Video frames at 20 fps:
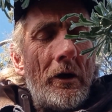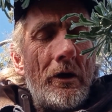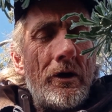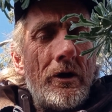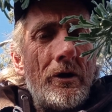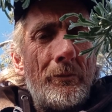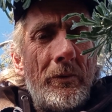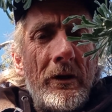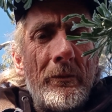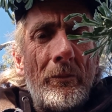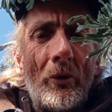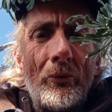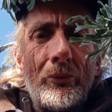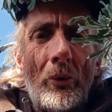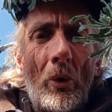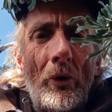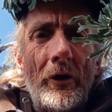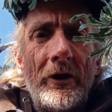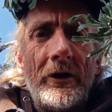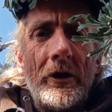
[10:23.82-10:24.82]
people's
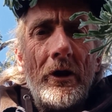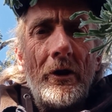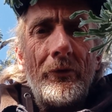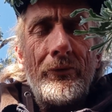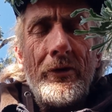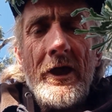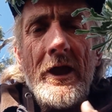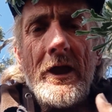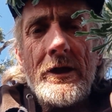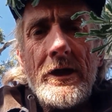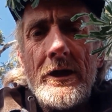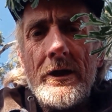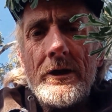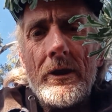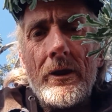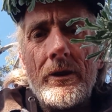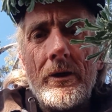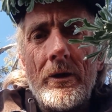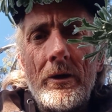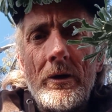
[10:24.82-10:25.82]
only going to take
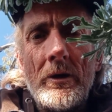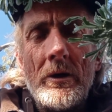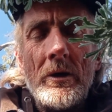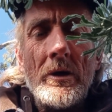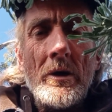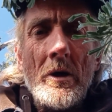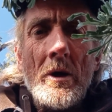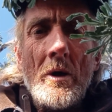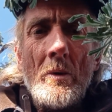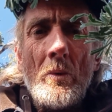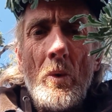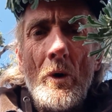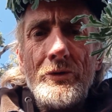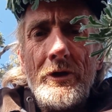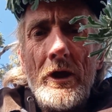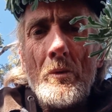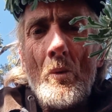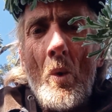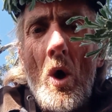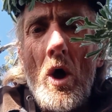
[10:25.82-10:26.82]
in what
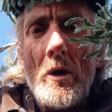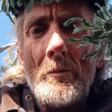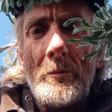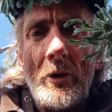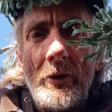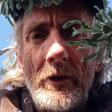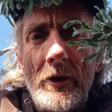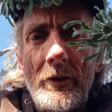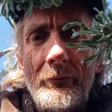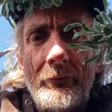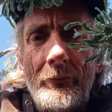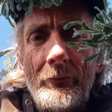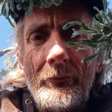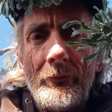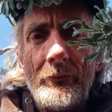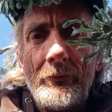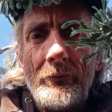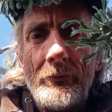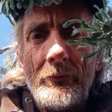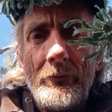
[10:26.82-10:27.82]
they want to believe.
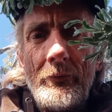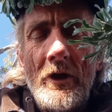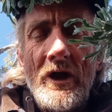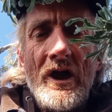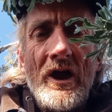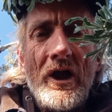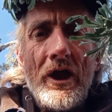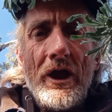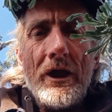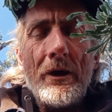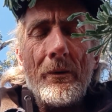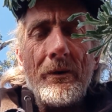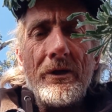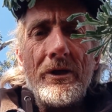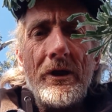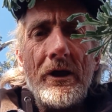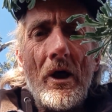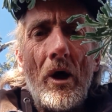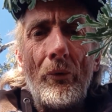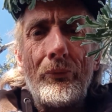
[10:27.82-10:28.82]

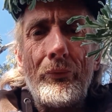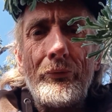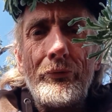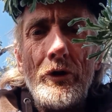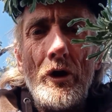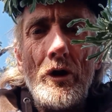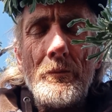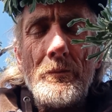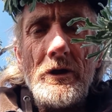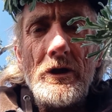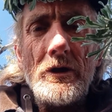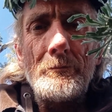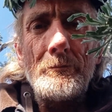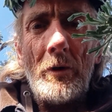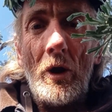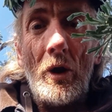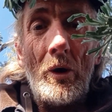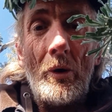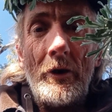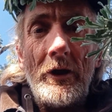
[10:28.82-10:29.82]
Everything else is going to be
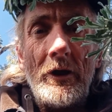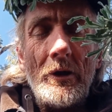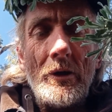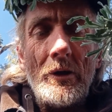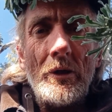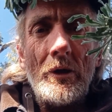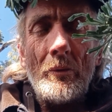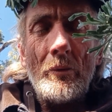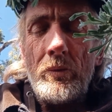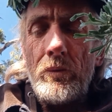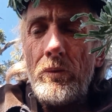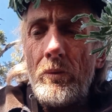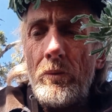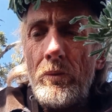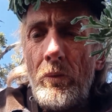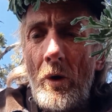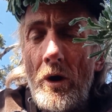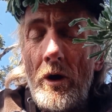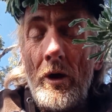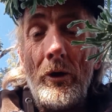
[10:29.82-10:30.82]
baloney.
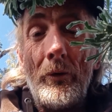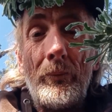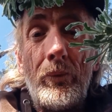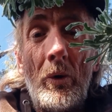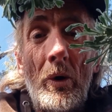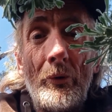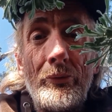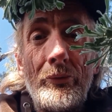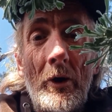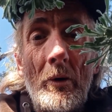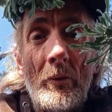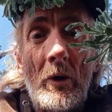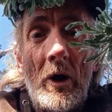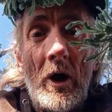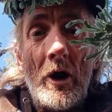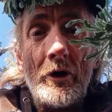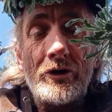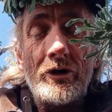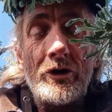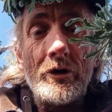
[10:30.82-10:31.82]
One of the folks I
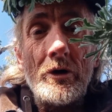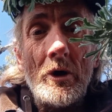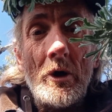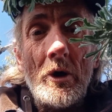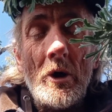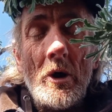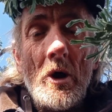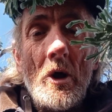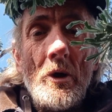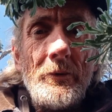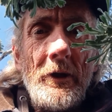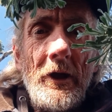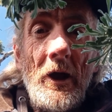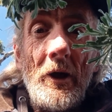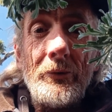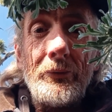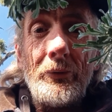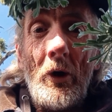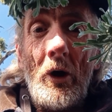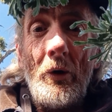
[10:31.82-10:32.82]
watch that
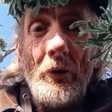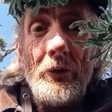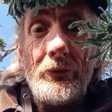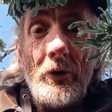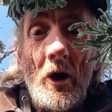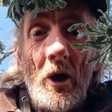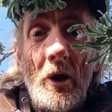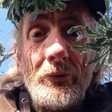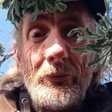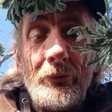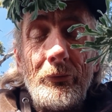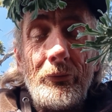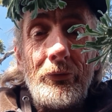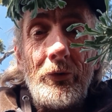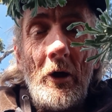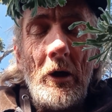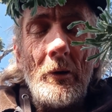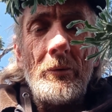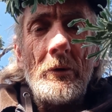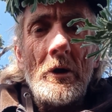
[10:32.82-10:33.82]
has all these guns and
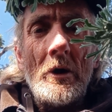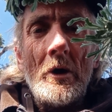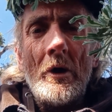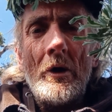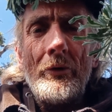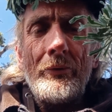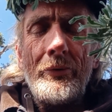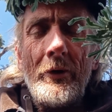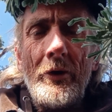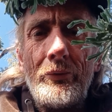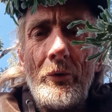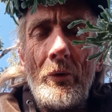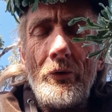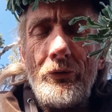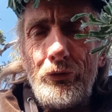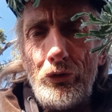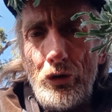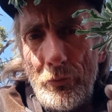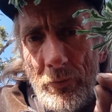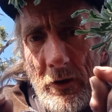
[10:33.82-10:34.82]
stuff says there was
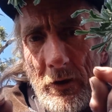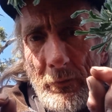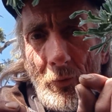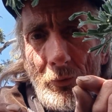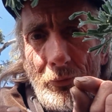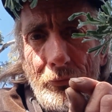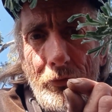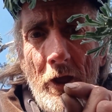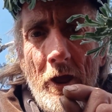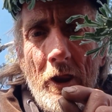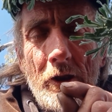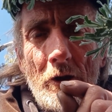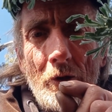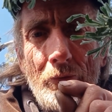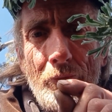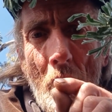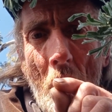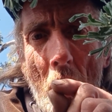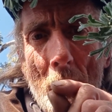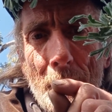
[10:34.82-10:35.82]
2 people standing on
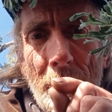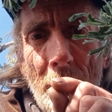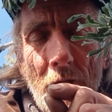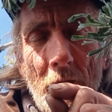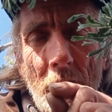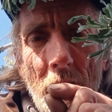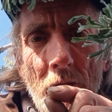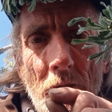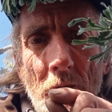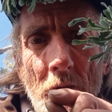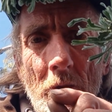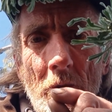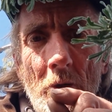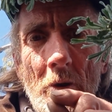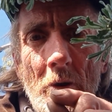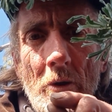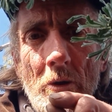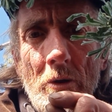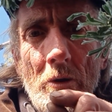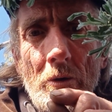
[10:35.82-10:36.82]
top of the
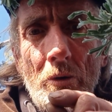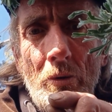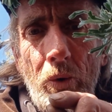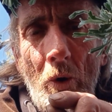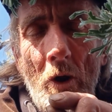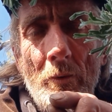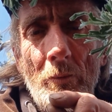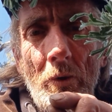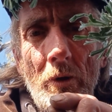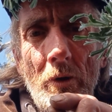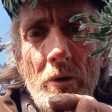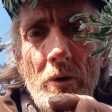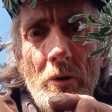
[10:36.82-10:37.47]
Kremlin